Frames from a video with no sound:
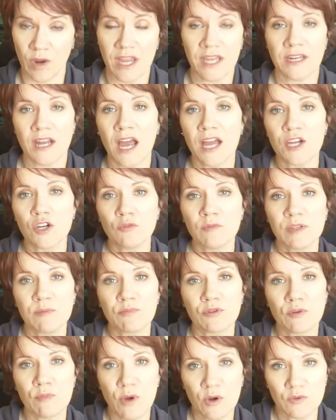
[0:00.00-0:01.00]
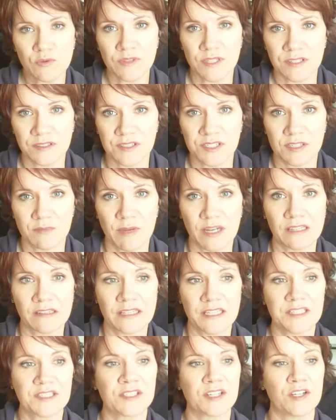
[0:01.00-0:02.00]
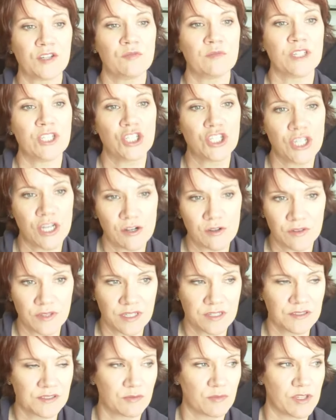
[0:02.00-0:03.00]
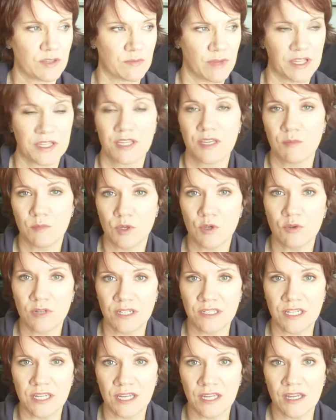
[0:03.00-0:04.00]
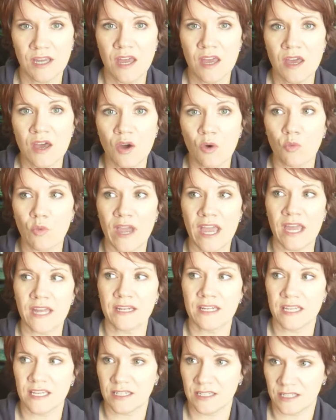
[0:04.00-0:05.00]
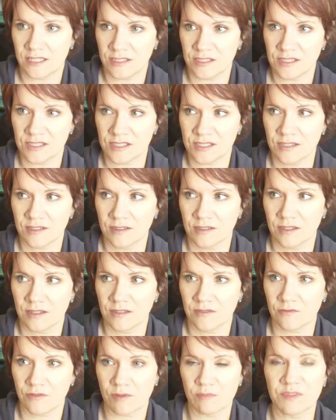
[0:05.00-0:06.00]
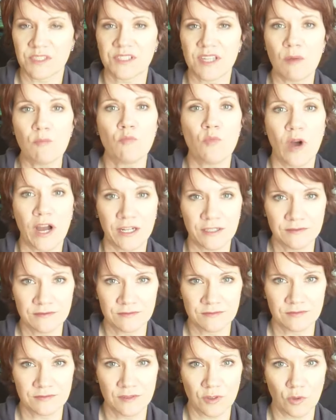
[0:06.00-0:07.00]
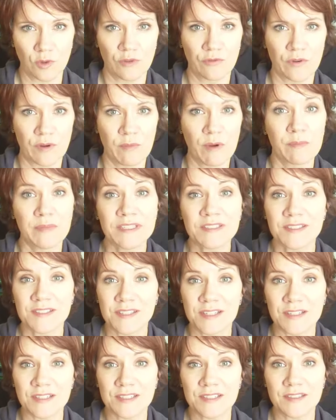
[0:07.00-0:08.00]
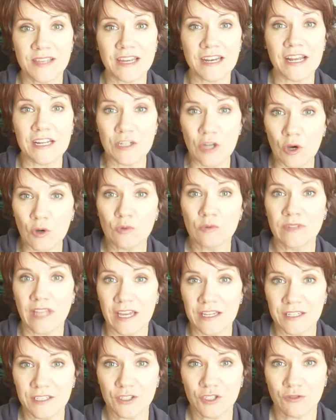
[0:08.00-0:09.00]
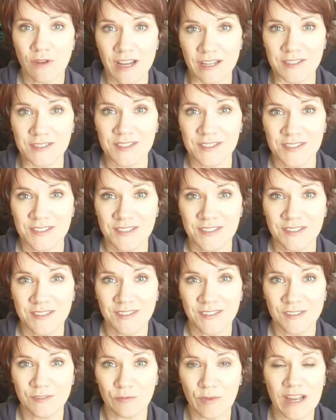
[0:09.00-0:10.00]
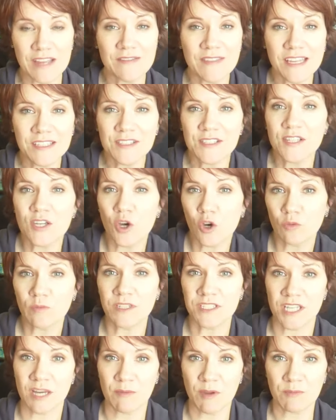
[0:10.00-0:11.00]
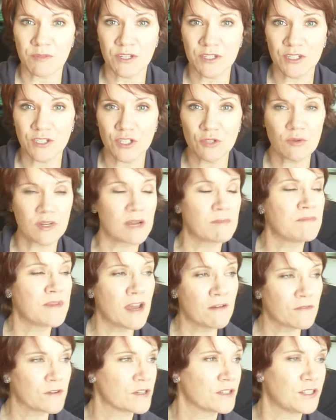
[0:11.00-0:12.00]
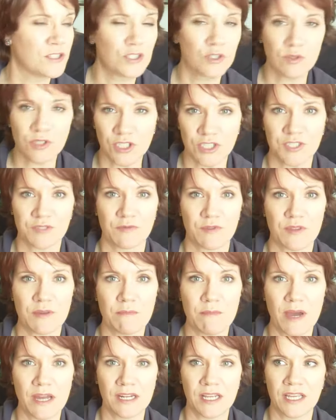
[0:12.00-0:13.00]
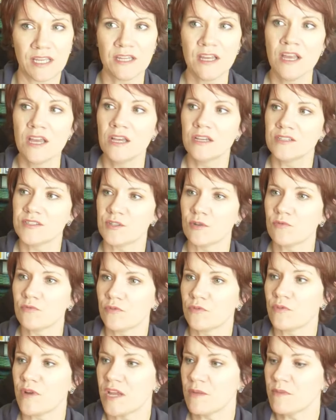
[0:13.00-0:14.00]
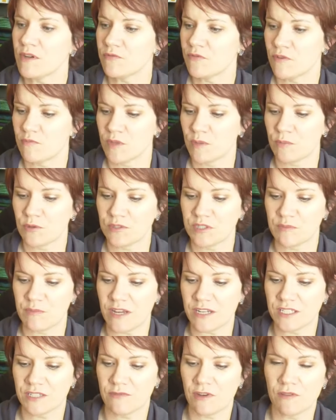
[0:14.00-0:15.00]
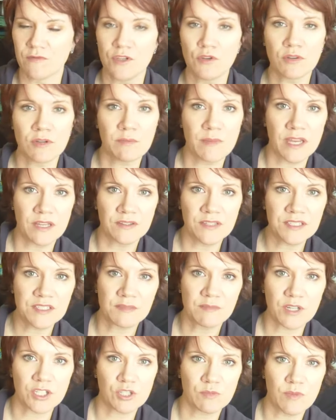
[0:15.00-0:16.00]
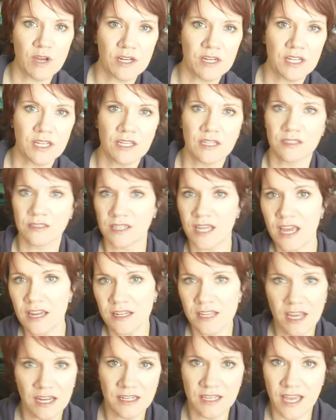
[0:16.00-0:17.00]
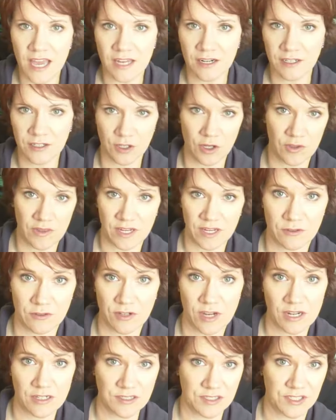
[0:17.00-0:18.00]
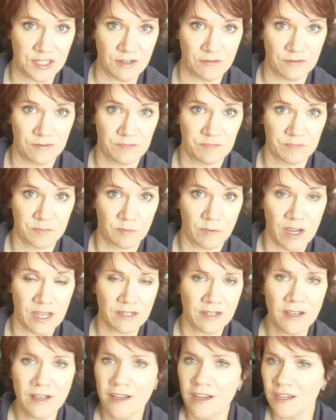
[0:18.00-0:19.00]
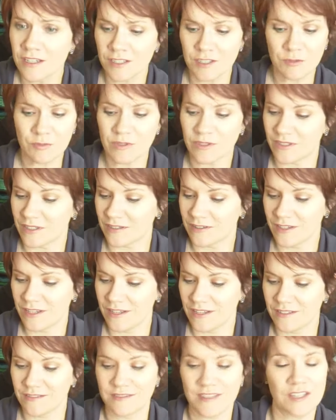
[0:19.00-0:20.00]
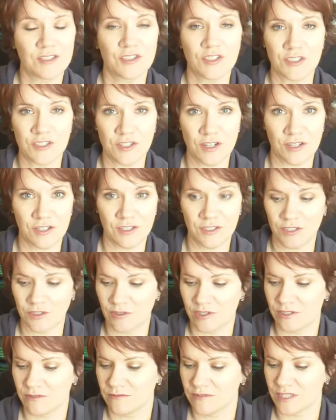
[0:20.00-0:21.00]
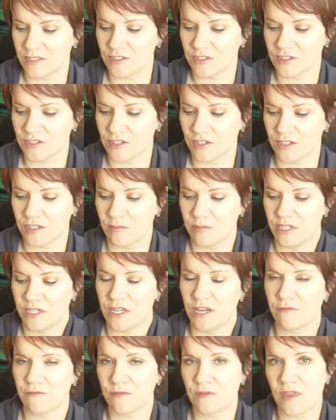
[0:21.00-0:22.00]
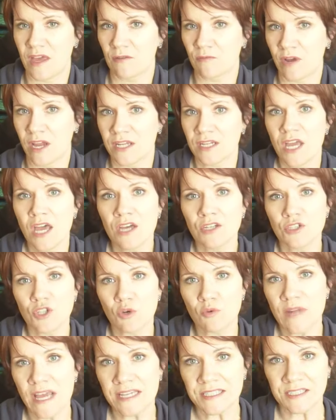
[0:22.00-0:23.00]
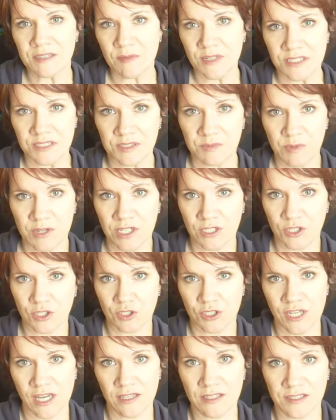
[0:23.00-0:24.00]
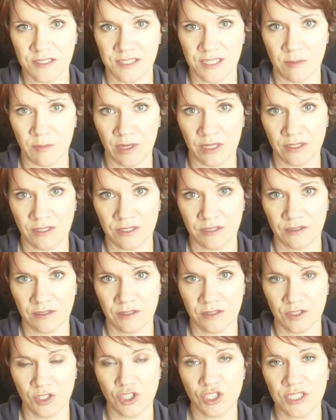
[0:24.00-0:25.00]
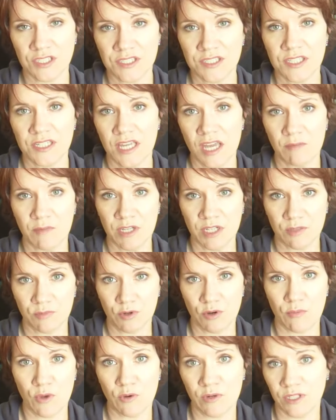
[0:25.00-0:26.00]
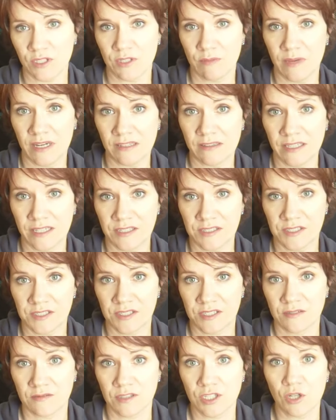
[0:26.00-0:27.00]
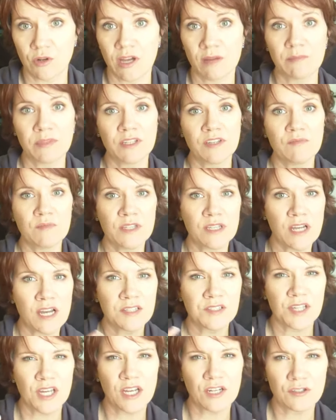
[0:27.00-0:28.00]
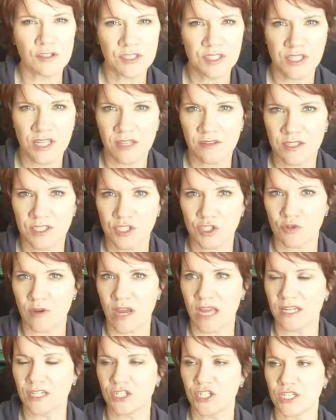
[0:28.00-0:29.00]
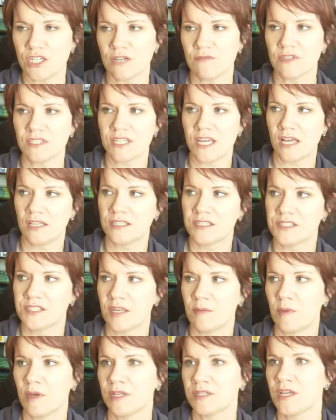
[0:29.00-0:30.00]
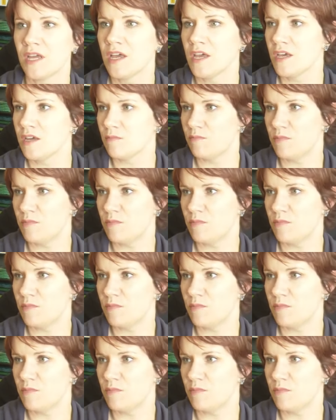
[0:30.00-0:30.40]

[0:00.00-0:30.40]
right? I only promote things to my list, I only share things with my community when it is from someone or from a business that I know, like, and trust, right? That's the only time I'm gonna do it. I'm never gonna do it just for the money. So don't frame it from the perspective of you can make this much money and yada, yada, yada, that other kind of stuff, right? Because really, that's just not going to do it. That's just not going to be enough for that, right? Don't ask me to speak at your telesummit just to get me to promote it to my list. You know, and believe me, guys, I understand the strategy of a telesummit